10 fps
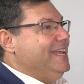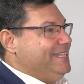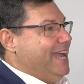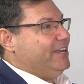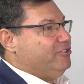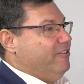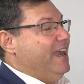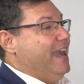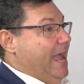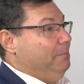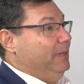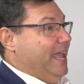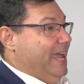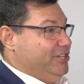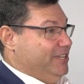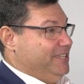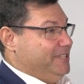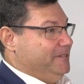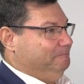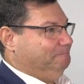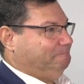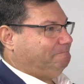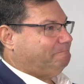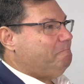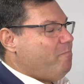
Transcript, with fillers: tax credit applications. Gotcha.